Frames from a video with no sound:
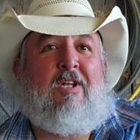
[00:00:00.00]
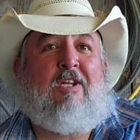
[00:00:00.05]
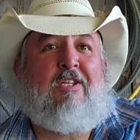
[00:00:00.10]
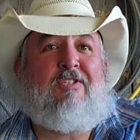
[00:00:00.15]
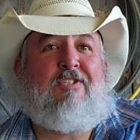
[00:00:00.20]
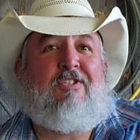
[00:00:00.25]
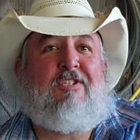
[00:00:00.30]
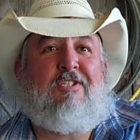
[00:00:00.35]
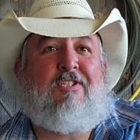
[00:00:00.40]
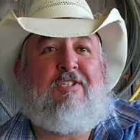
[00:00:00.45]

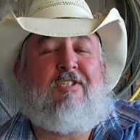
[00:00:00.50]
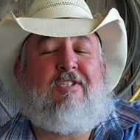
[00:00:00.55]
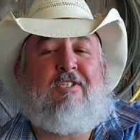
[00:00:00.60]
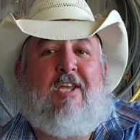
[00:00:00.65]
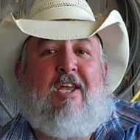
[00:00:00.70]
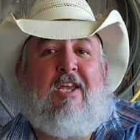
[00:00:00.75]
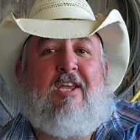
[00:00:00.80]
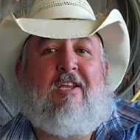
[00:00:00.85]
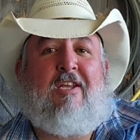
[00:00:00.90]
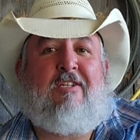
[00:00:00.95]
well, let's
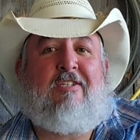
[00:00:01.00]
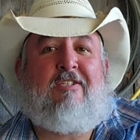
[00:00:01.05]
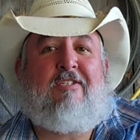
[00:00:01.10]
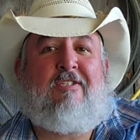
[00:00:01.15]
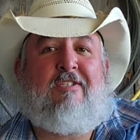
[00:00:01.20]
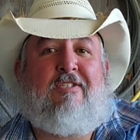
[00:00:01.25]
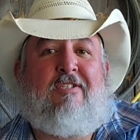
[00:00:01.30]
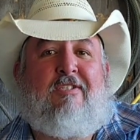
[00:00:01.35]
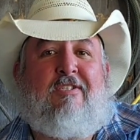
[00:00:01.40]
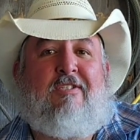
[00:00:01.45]
just say
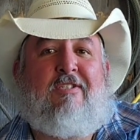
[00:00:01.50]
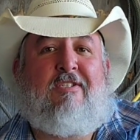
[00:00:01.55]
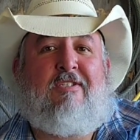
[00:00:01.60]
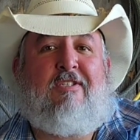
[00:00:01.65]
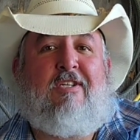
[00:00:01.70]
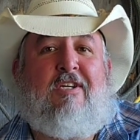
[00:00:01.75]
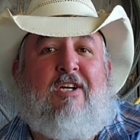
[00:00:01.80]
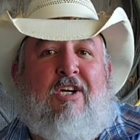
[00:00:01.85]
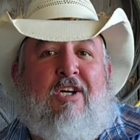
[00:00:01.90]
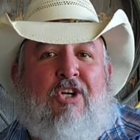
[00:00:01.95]
it's
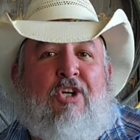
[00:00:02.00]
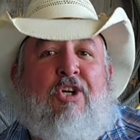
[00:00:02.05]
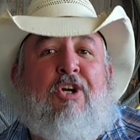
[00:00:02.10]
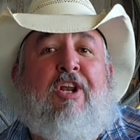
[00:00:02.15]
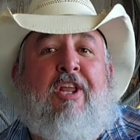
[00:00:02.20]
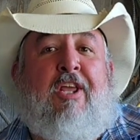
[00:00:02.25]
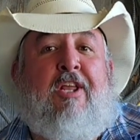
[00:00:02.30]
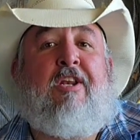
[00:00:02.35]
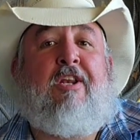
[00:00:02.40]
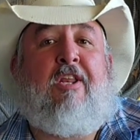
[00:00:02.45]
a
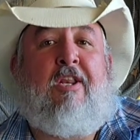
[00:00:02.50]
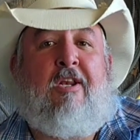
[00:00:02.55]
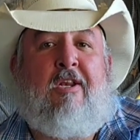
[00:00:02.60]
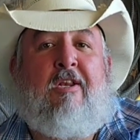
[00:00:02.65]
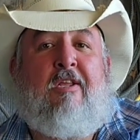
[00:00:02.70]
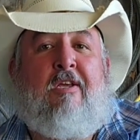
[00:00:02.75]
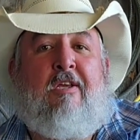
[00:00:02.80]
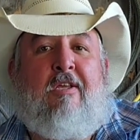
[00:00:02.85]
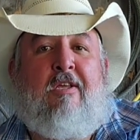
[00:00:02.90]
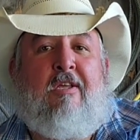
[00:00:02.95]
good
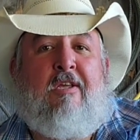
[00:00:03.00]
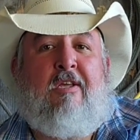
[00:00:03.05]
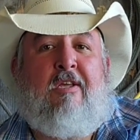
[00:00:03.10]
ending.